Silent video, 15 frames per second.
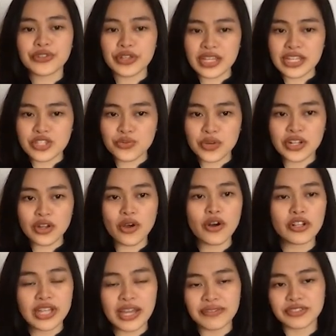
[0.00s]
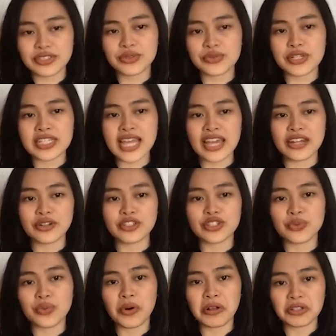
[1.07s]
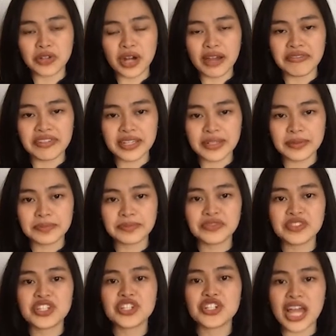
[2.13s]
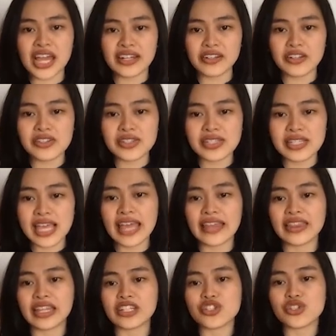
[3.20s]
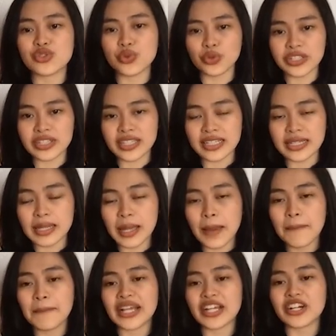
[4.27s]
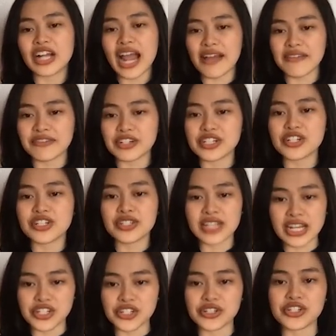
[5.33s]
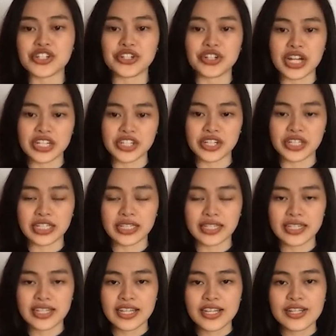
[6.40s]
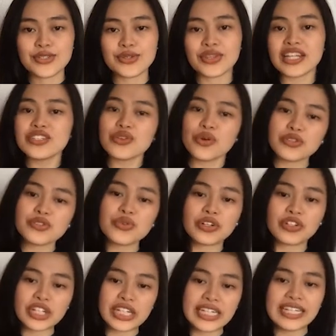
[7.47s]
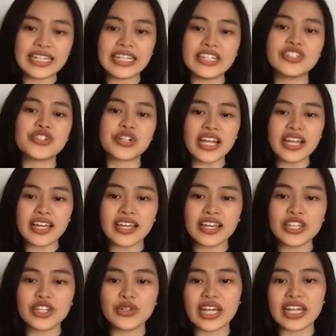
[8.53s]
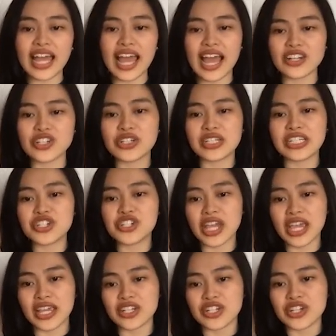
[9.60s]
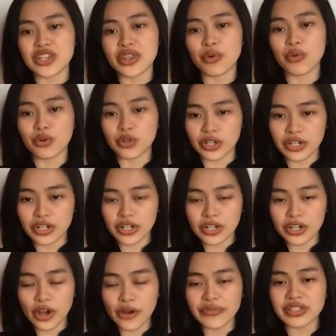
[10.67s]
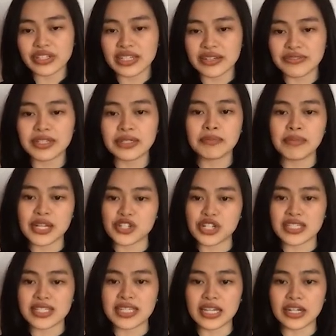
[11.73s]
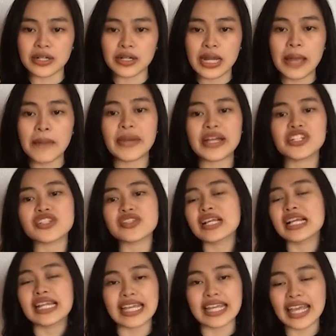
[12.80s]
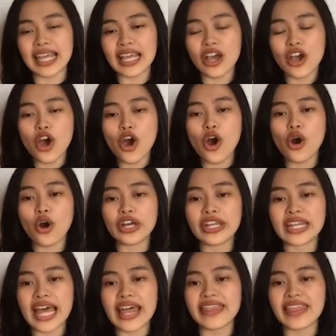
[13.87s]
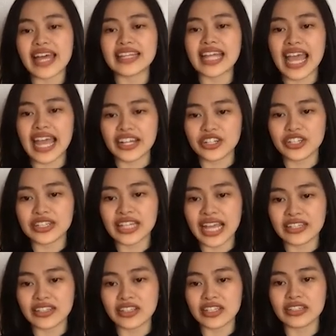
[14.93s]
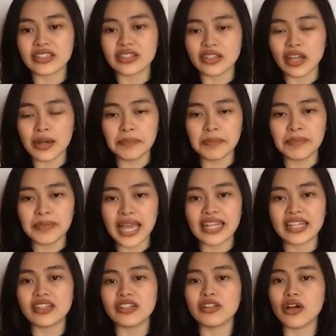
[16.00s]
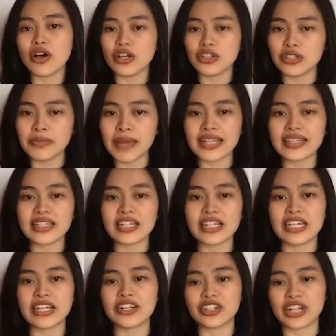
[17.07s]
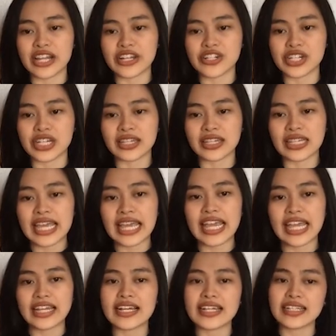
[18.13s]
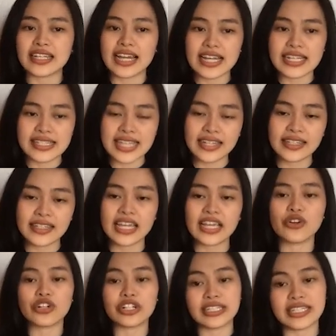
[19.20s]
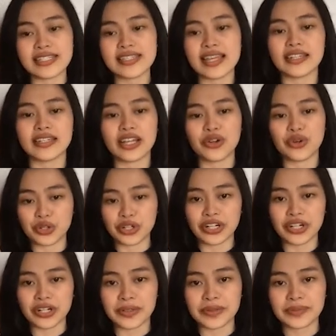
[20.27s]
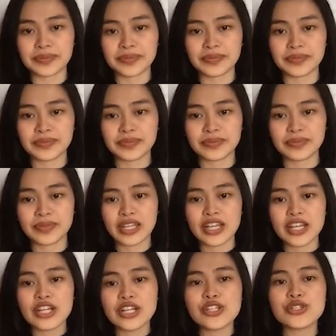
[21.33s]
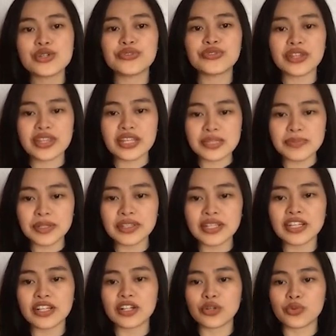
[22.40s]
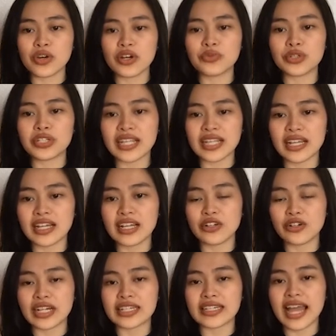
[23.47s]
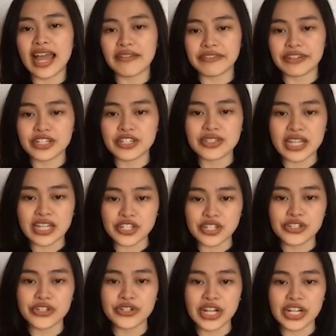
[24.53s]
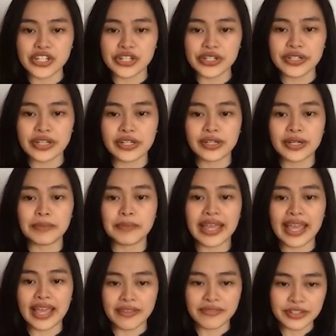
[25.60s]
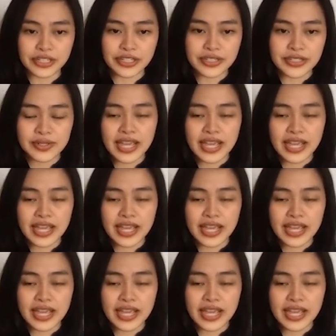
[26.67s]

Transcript: for this one, all you have to do is head on to all traffic, channels, and then sort it by your average session duration. So that's also a really neat trick. You can actually change the order of the different metrics here by just clicking on that header title at the top, and it'll automatically arrange it in an ascending or descending order. So for this particular one, we're taking a look at average session duration under behavior,